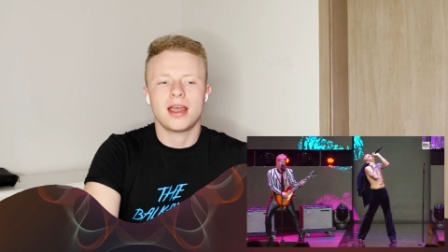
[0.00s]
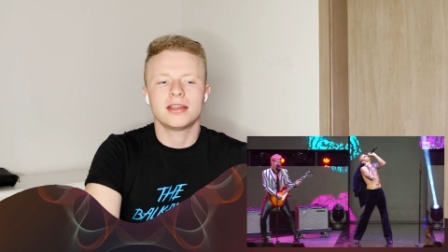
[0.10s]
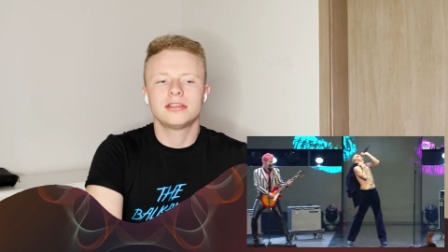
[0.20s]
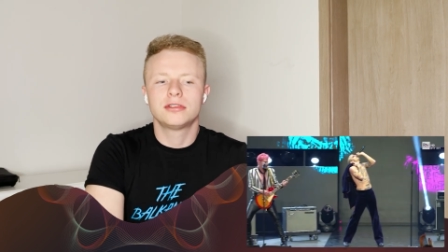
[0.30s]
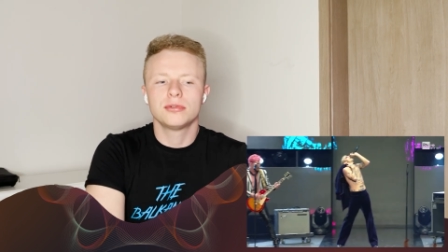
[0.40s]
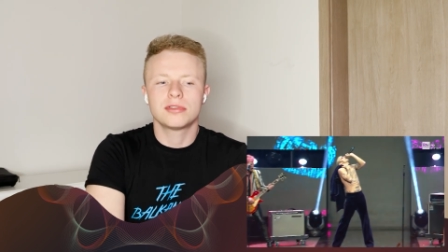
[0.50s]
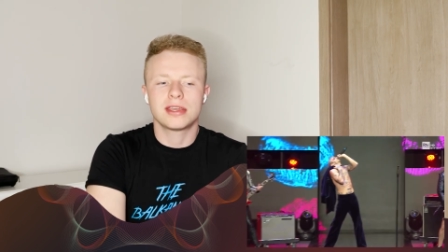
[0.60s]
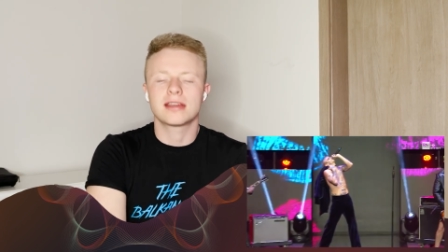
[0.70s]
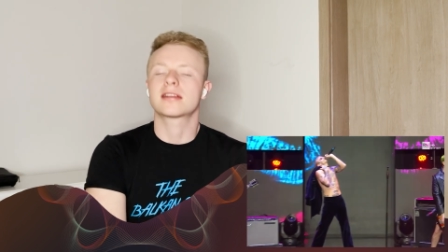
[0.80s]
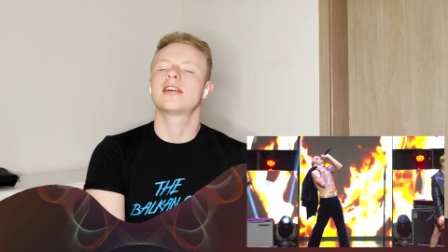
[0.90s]
I do
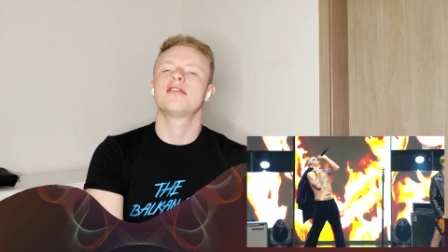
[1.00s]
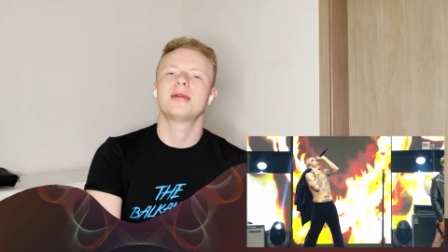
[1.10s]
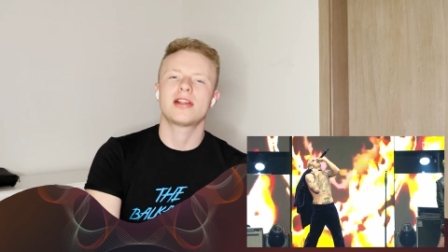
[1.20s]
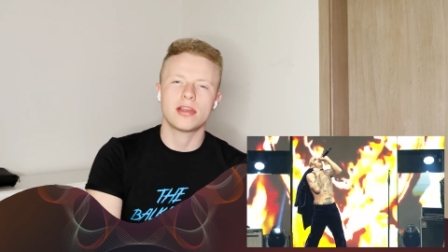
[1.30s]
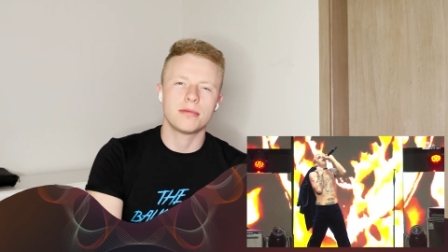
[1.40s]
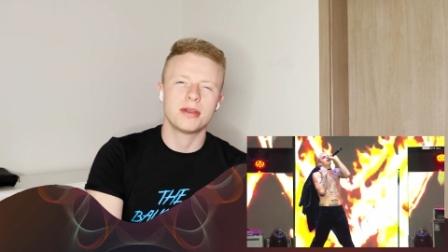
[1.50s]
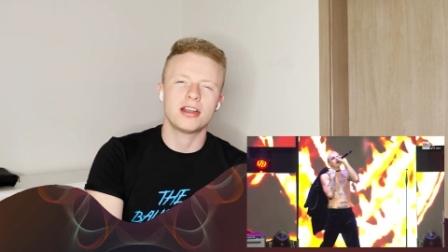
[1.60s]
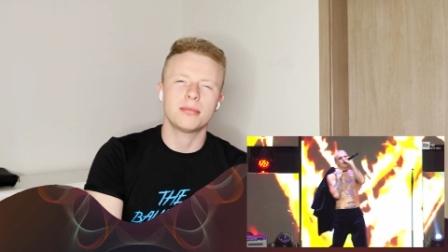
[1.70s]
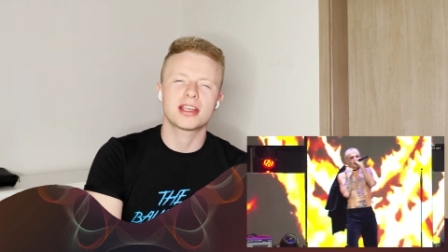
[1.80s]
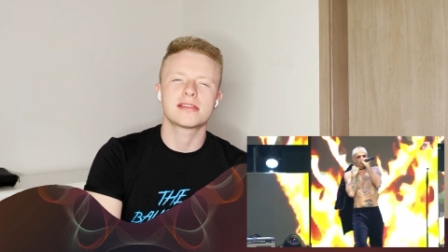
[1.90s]
think it could have been a lot better
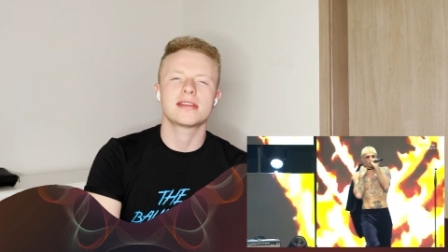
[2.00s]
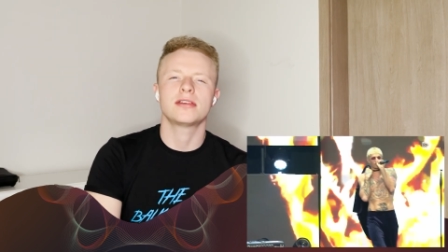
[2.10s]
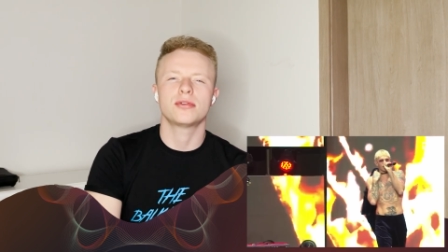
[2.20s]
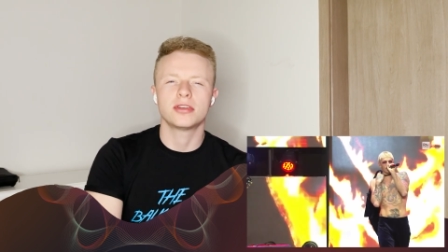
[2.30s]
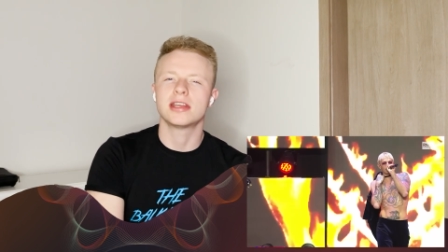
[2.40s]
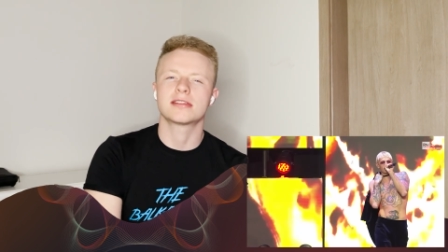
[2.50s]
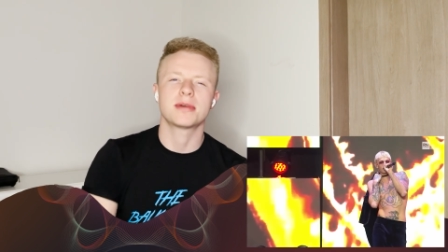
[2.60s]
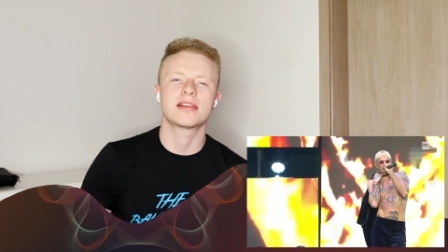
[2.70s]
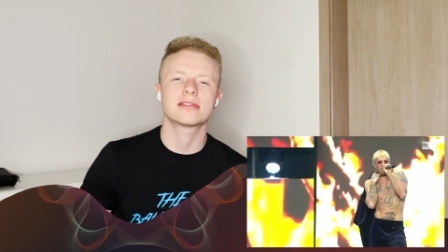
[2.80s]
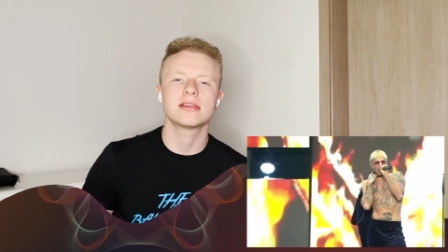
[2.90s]
because I know he has
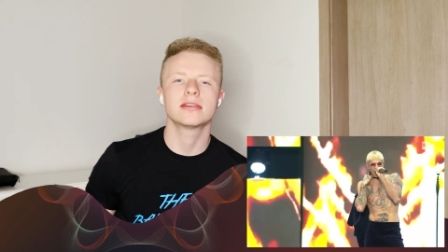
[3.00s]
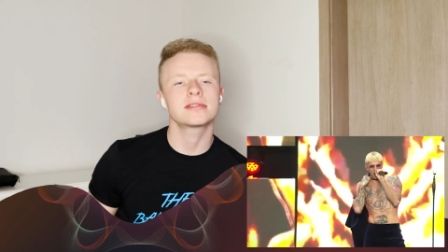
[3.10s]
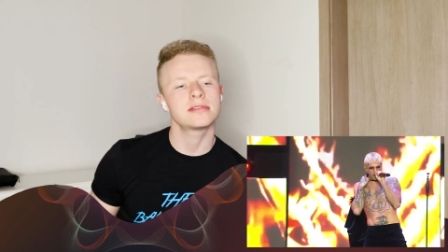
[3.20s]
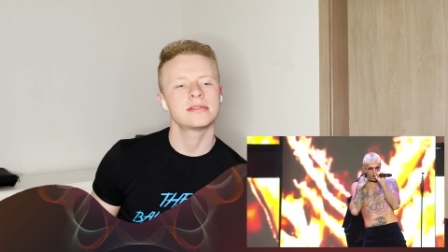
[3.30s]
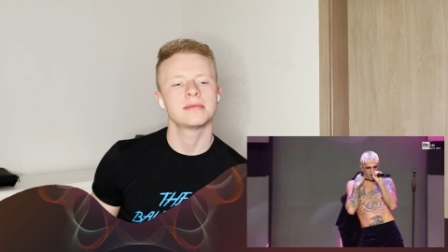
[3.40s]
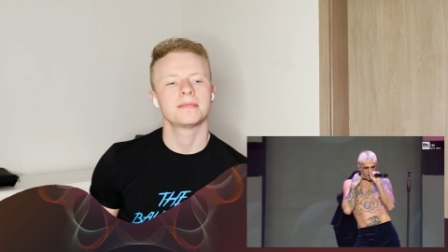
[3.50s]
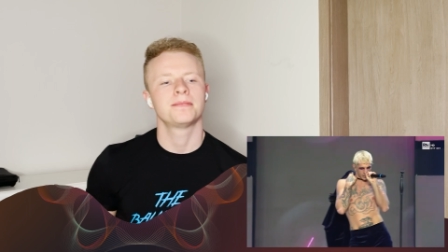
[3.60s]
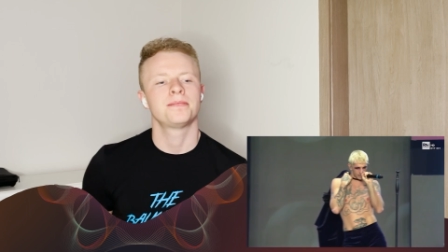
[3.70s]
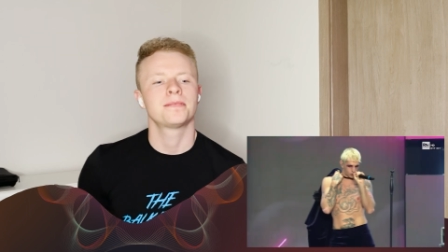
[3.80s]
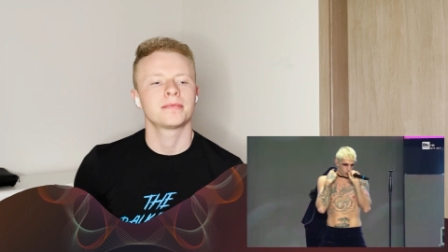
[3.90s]
better
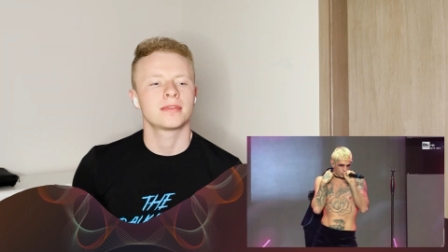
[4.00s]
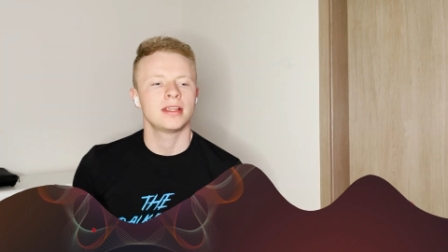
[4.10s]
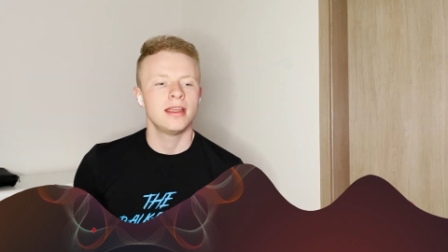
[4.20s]
songs.